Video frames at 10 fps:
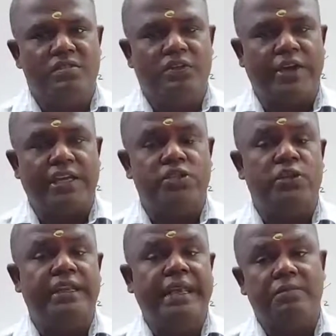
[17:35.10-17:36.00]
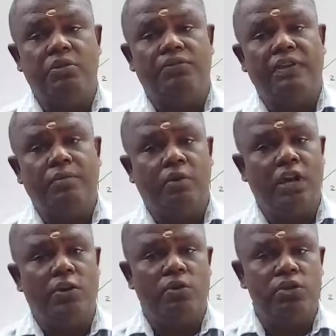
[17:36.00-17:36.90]
Okay, so name of the
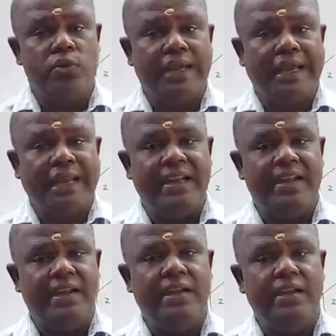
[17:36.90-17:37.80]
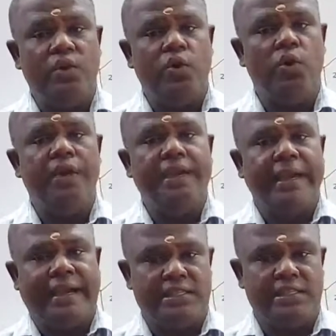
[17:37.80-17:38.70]
molecule should end in oic
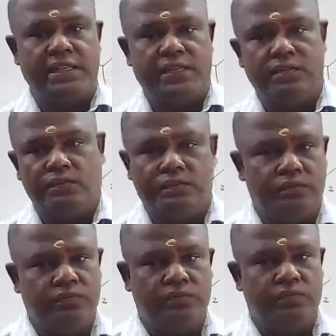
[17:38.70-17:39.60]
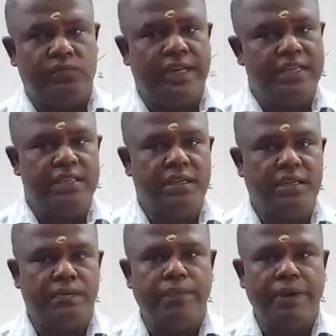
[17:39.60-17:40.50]
acid. That is
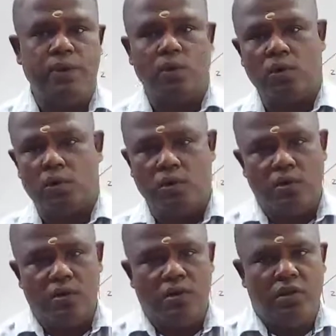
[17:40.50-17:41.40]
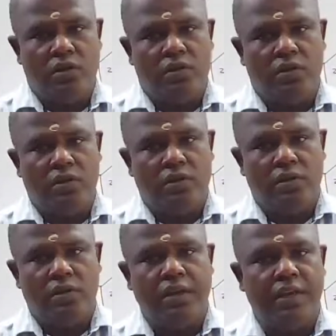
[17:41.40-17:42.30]
a main rule.
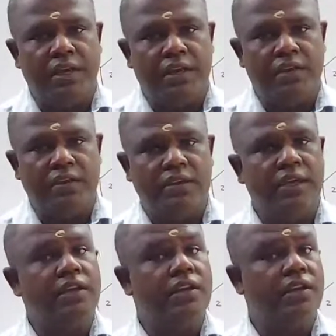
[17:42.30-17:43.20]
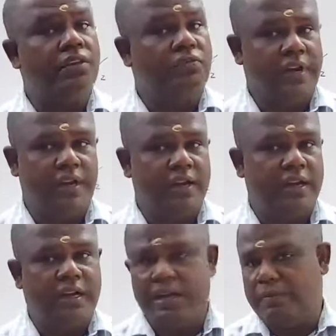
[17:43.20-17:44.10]
Agree? Then you find
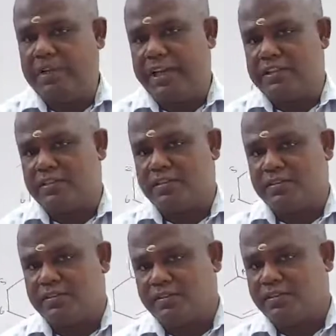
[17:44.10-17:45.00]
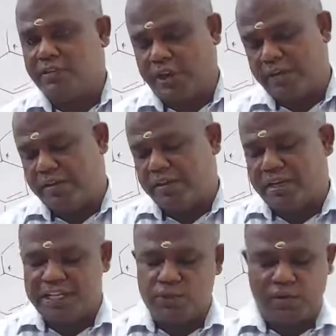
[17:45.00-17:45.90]
and tell me the answer. Okay,
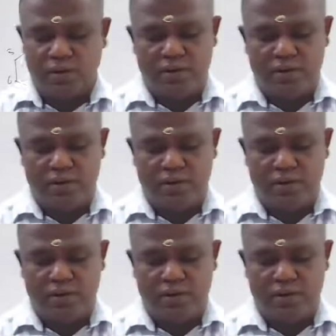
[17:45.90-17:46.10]
next one.